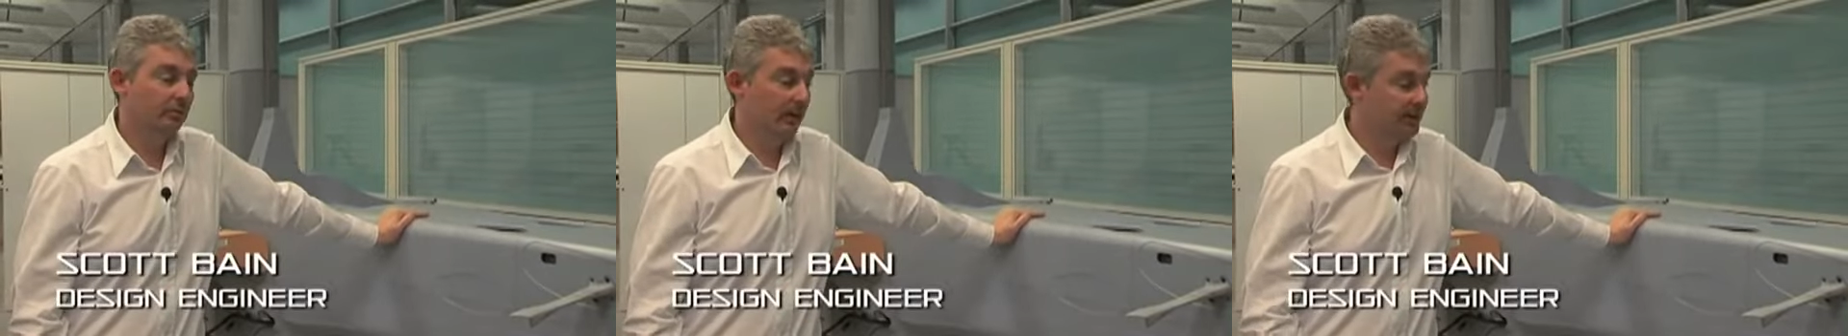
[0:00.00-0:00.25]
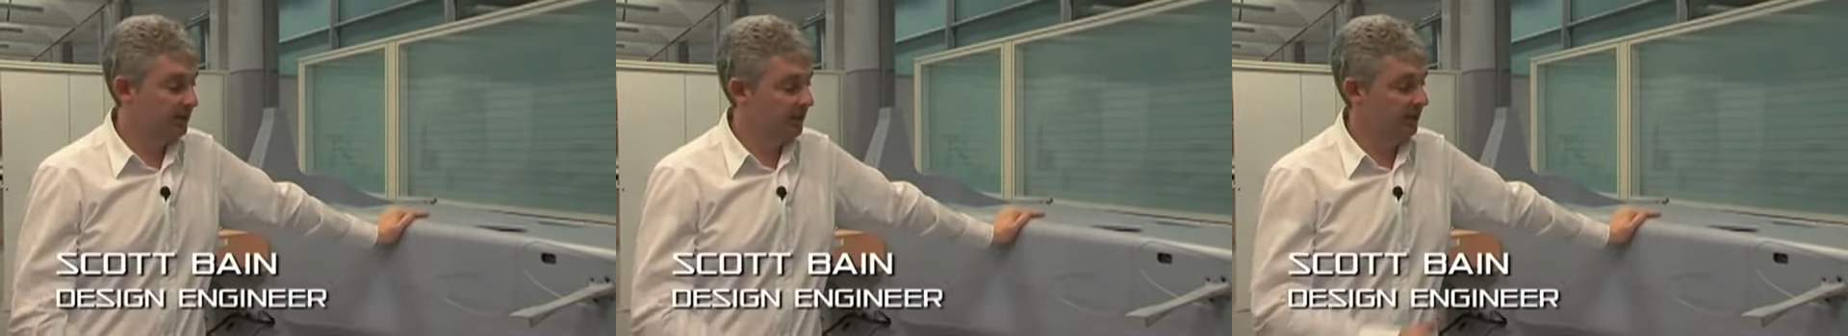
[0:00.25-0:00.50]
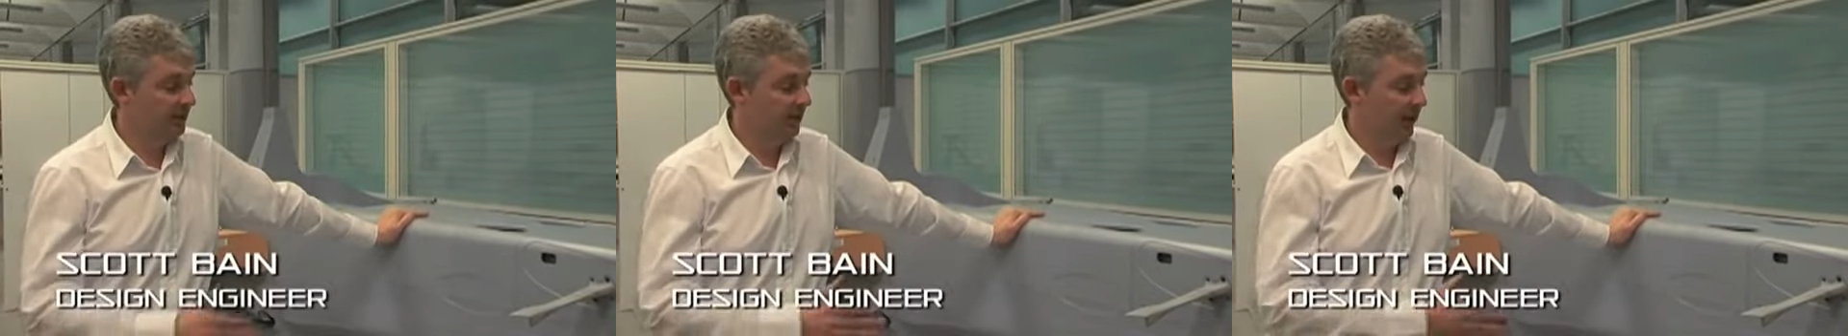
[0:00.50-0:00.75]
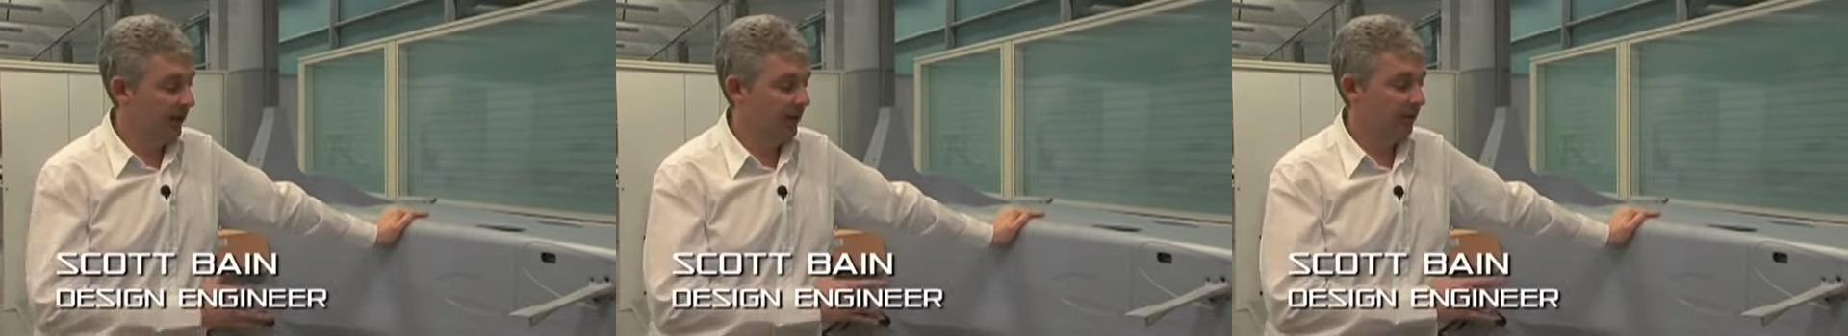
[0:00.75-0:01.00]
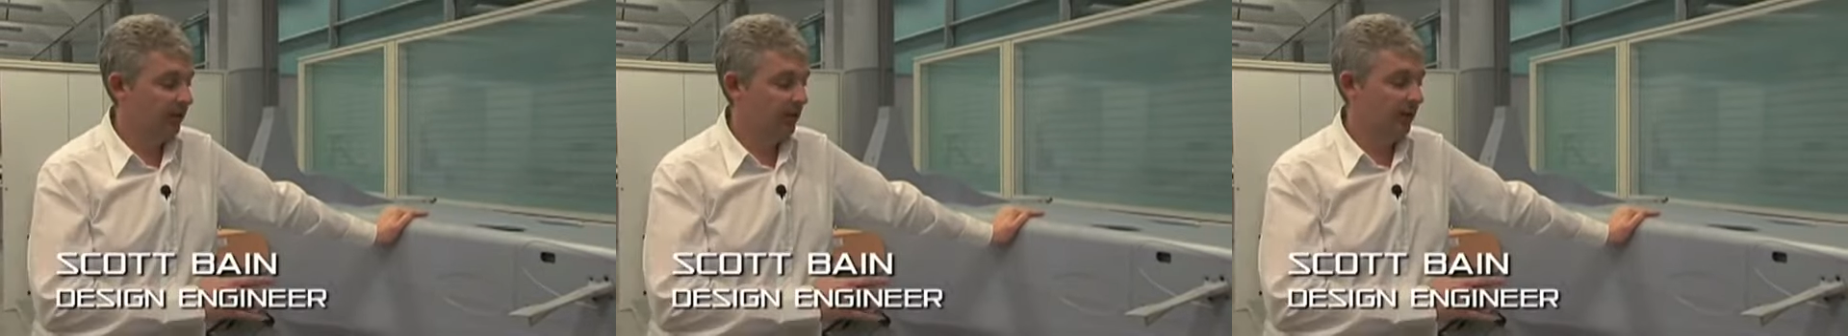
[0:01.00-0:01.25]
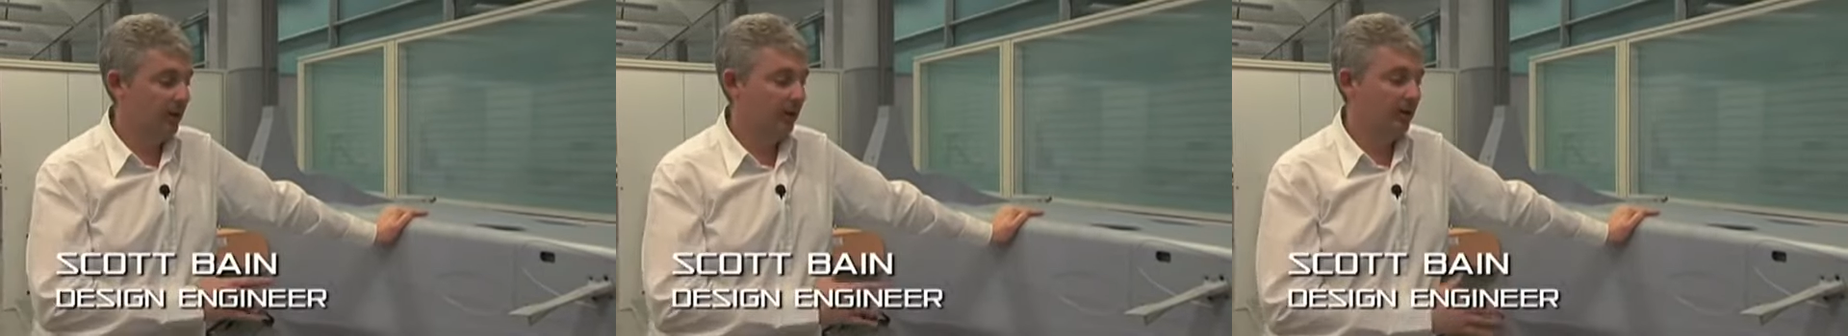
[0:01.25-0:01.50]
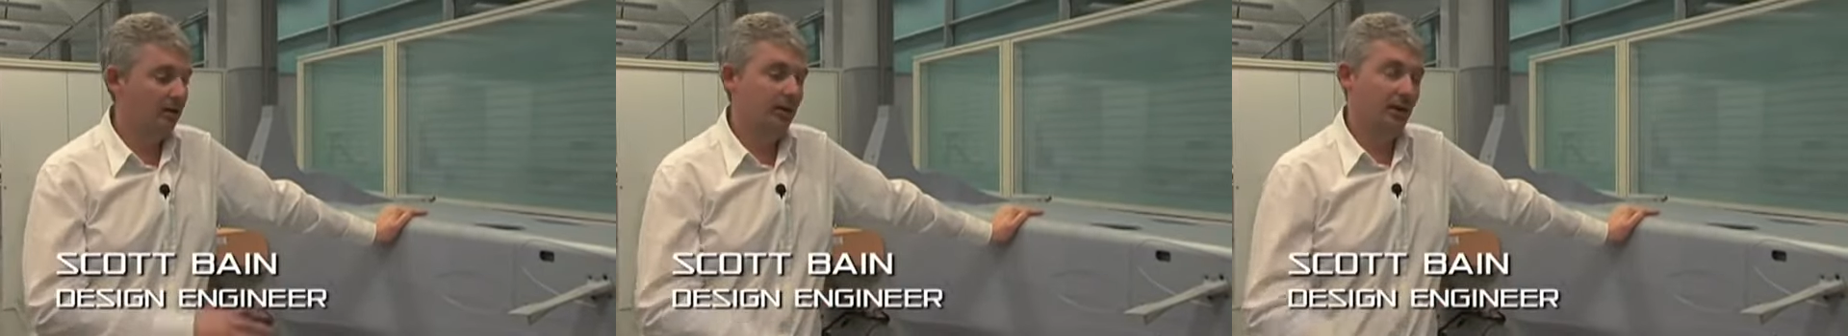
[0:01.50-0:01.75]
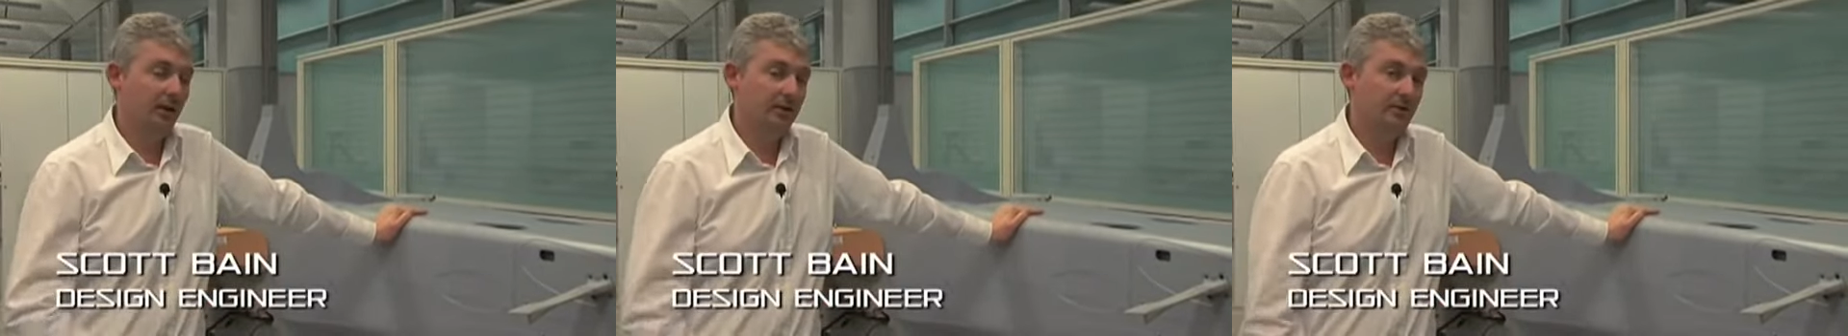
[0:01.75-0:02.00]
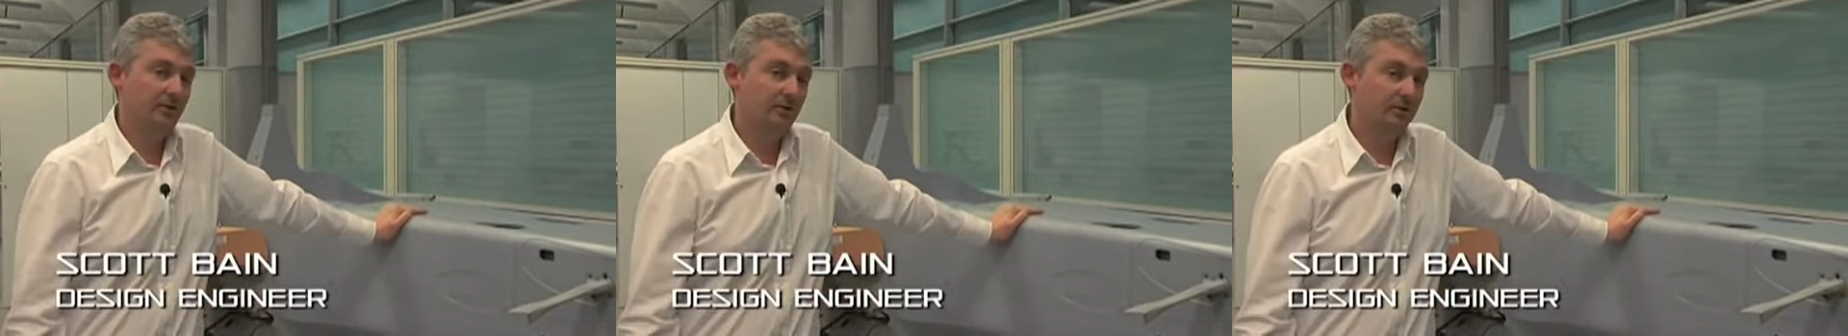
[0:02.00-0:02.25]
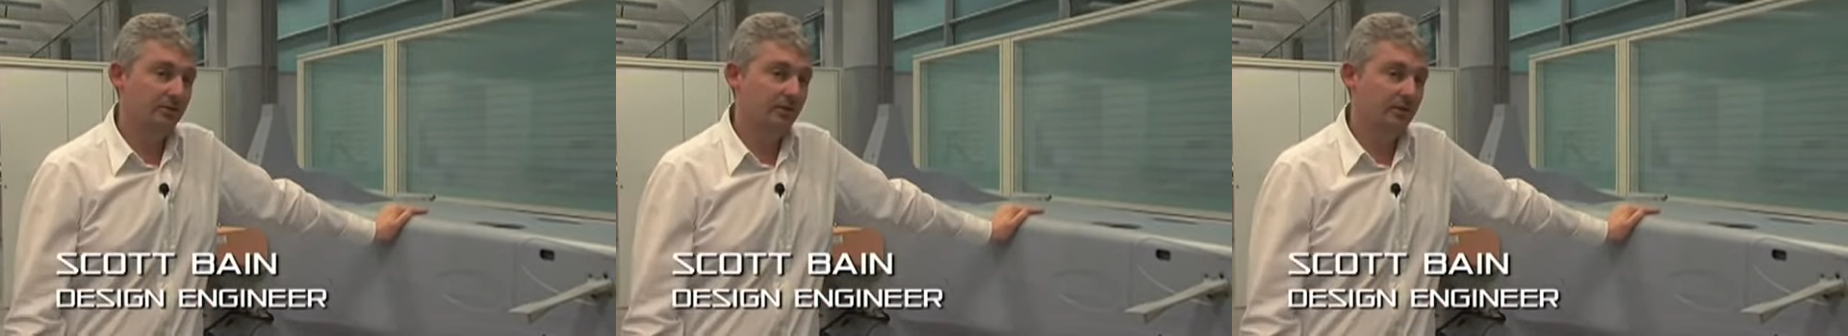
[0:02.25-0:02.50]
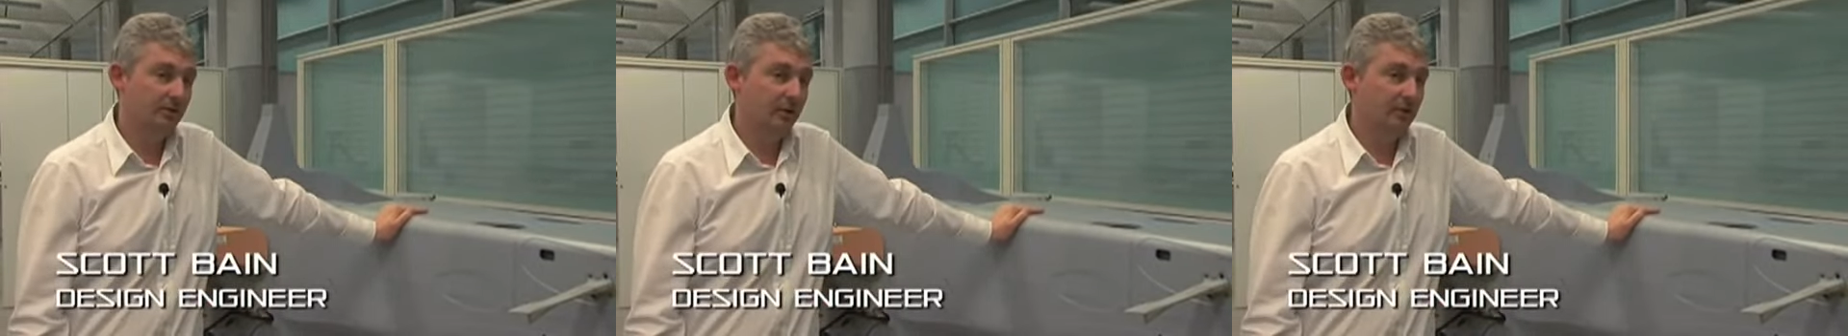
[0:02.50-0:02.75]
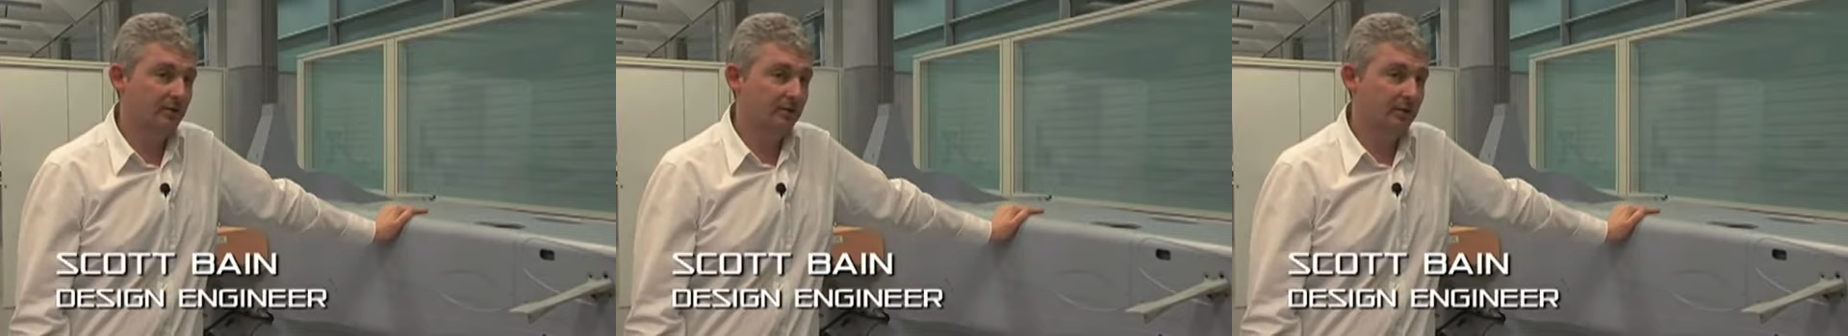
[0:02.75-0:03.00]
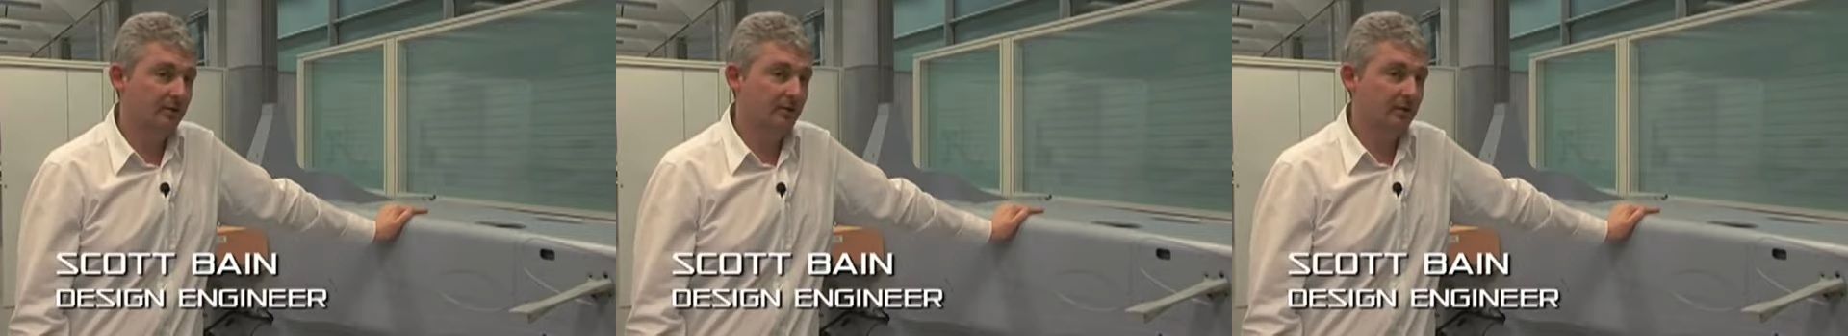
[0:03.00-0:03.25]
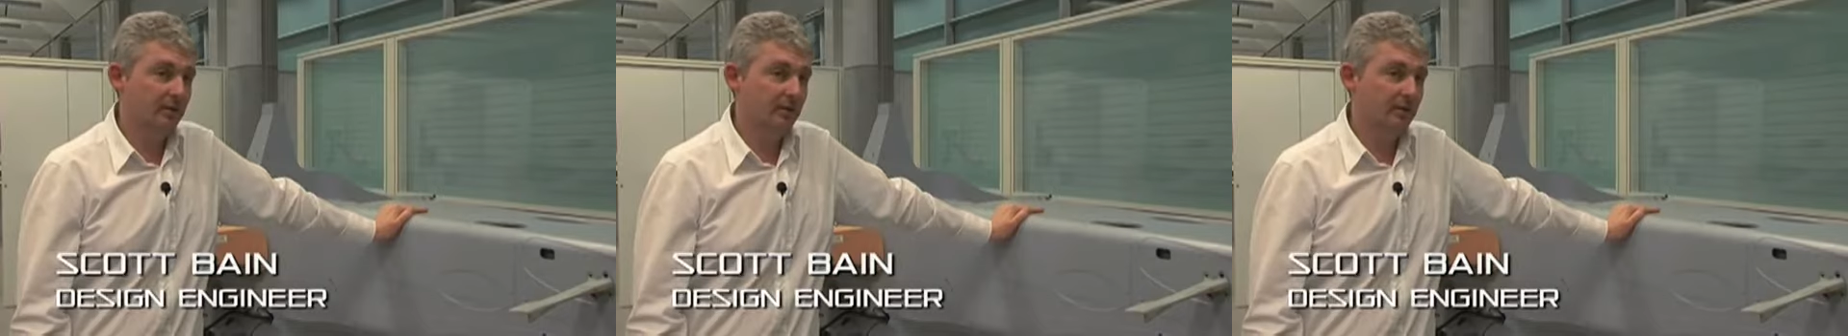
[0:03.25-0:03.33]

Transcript: basically lay out the car and to fit the drivers in